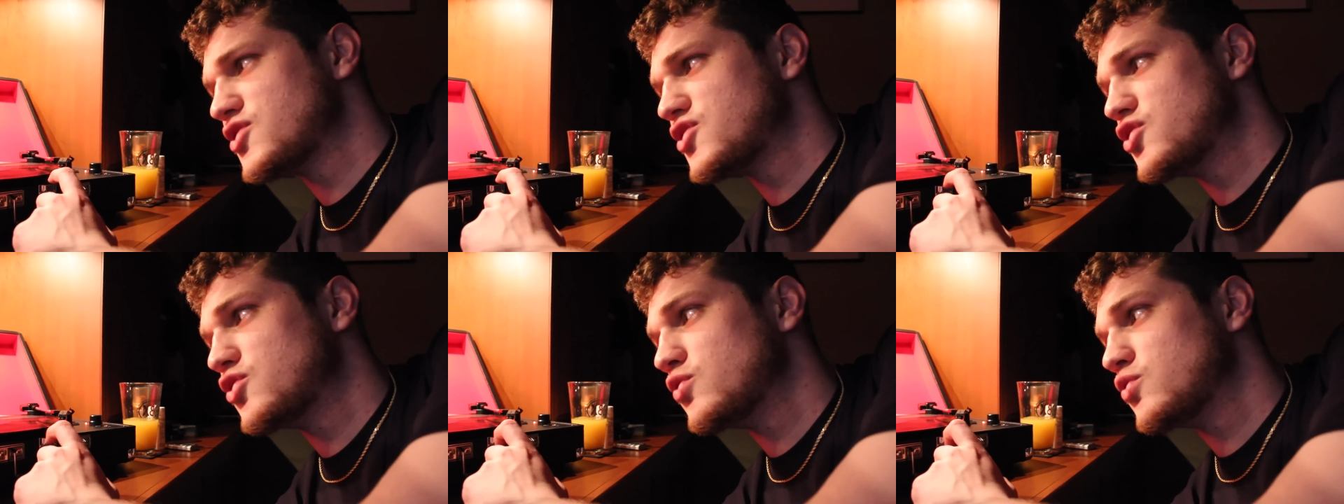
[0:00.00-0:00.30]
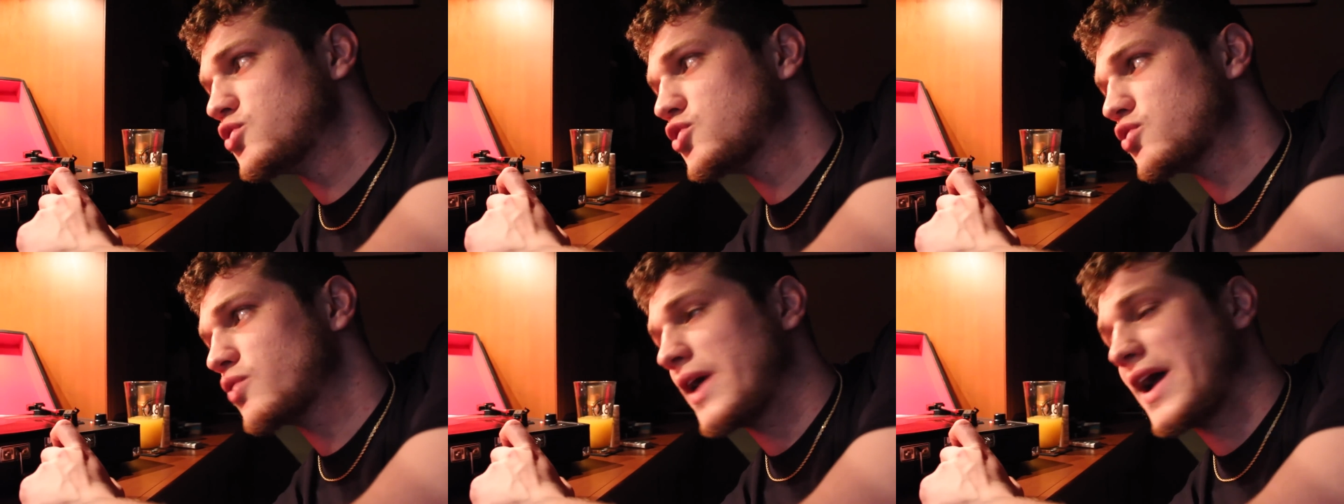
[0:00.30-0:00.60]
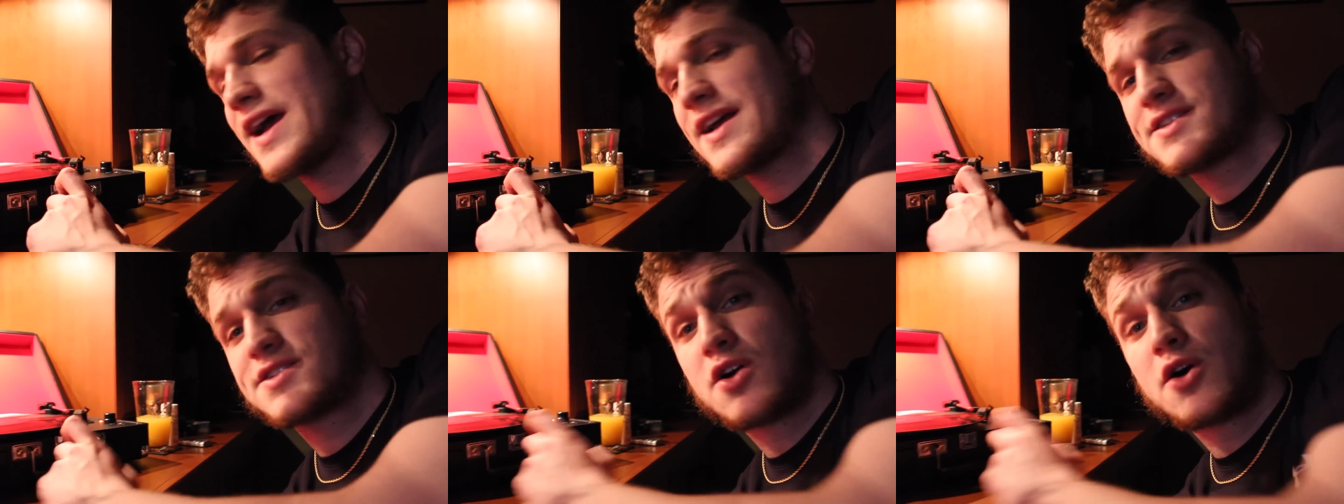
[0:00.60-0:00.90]
two
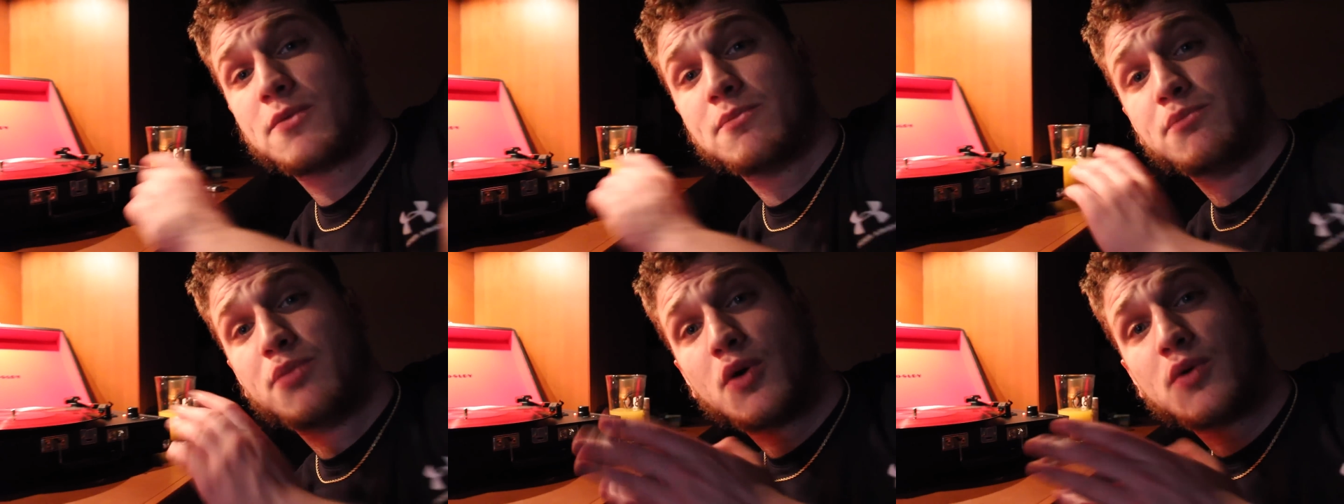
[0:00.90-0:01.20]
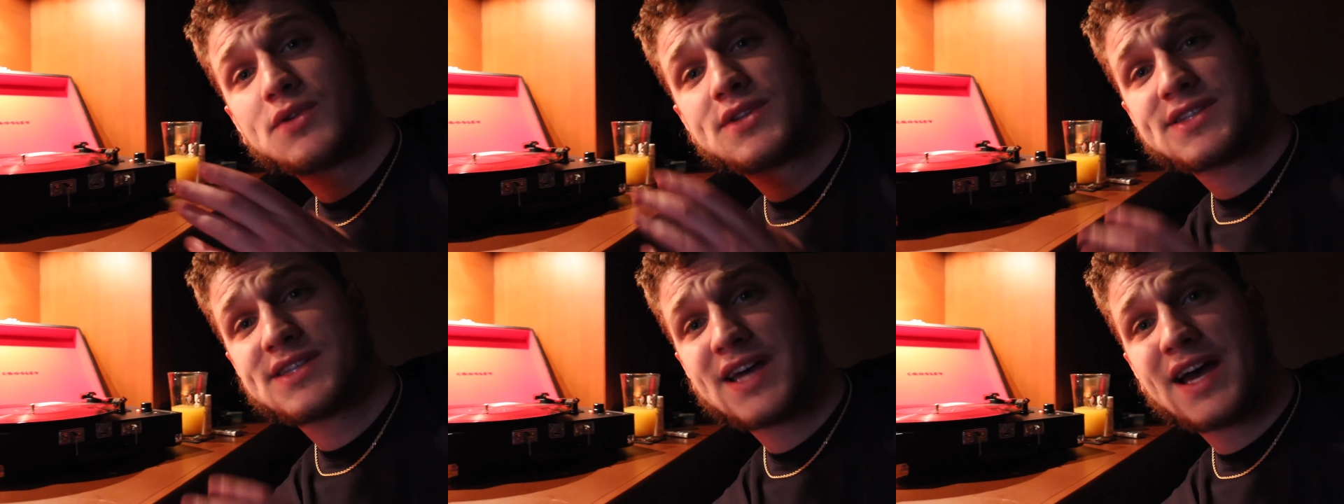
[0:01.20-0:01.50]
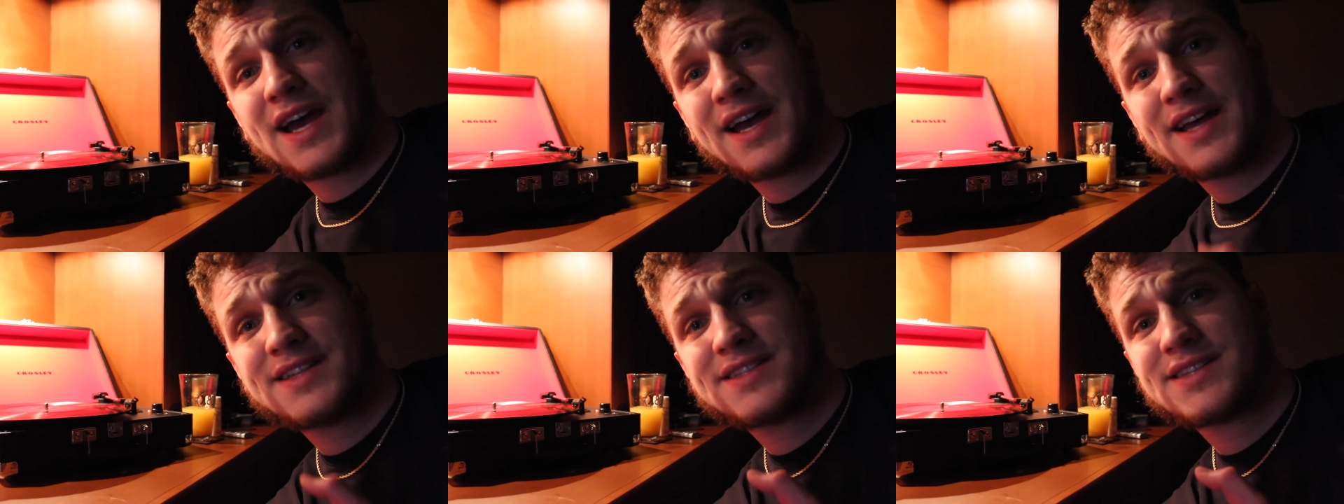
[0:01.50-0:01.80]
tracks on both
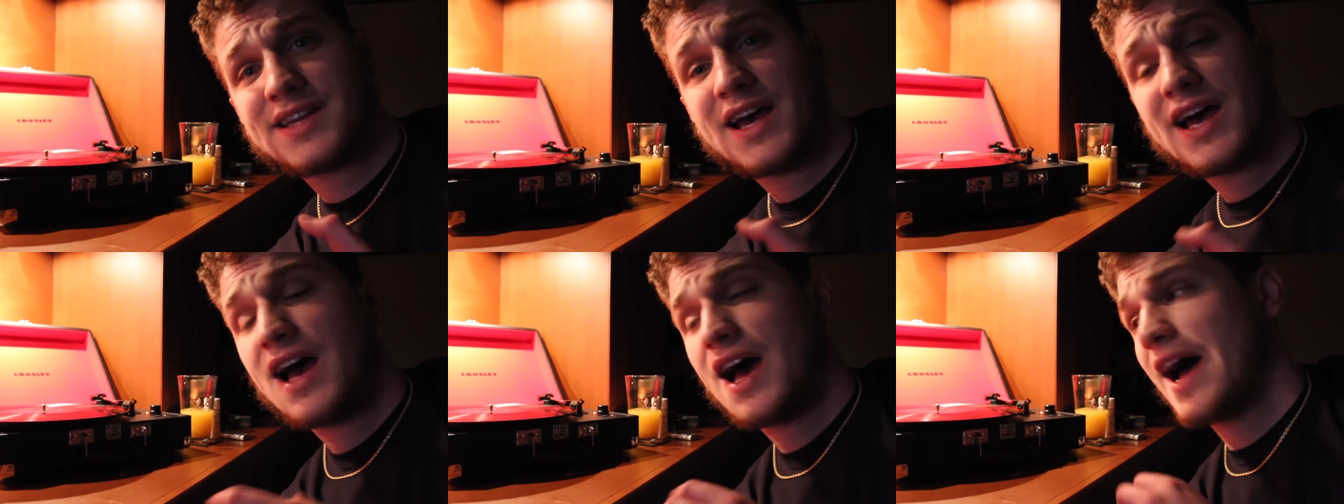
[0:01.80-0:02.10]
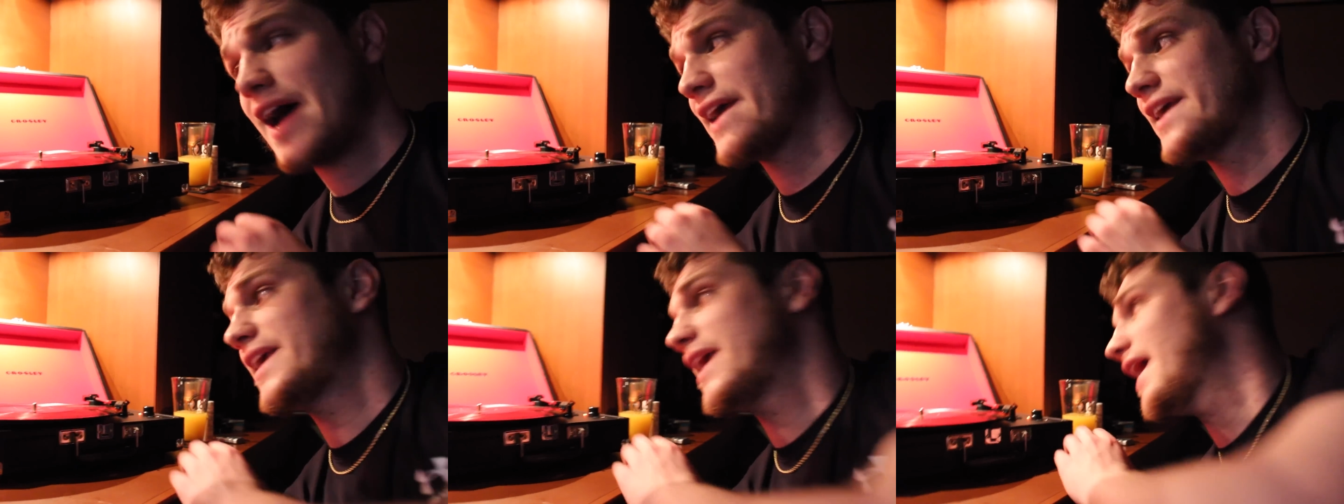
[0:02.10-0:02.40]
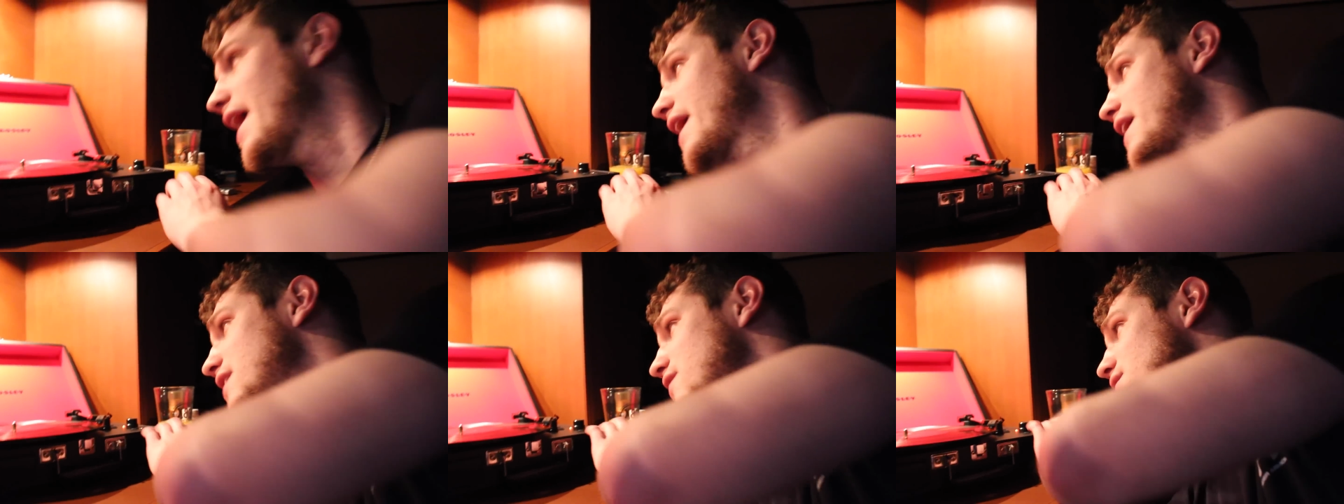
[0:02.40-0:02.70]
sides, I
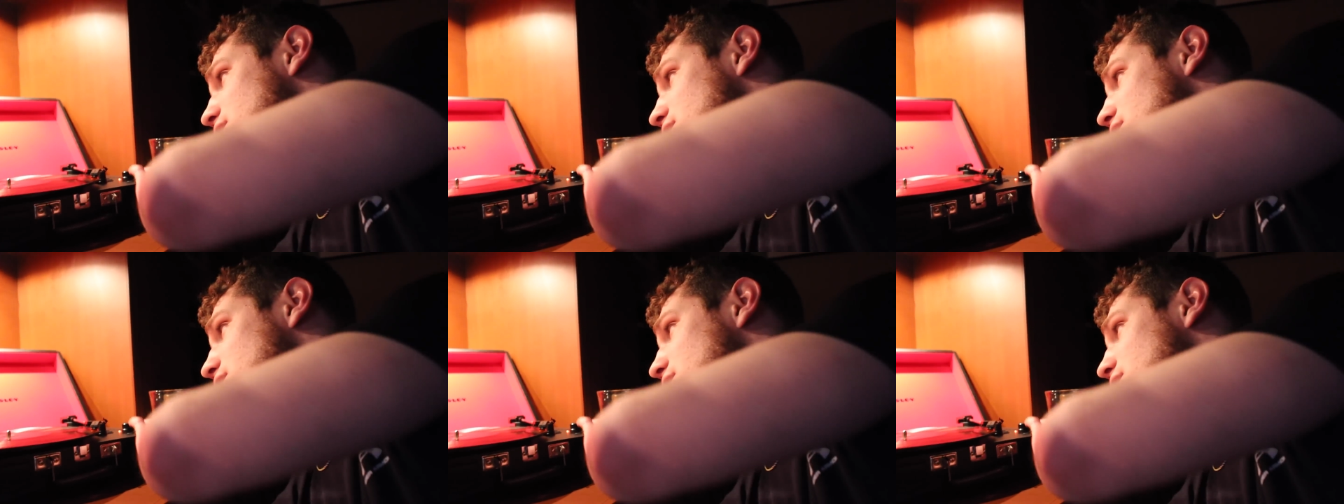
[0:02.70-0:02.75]
can't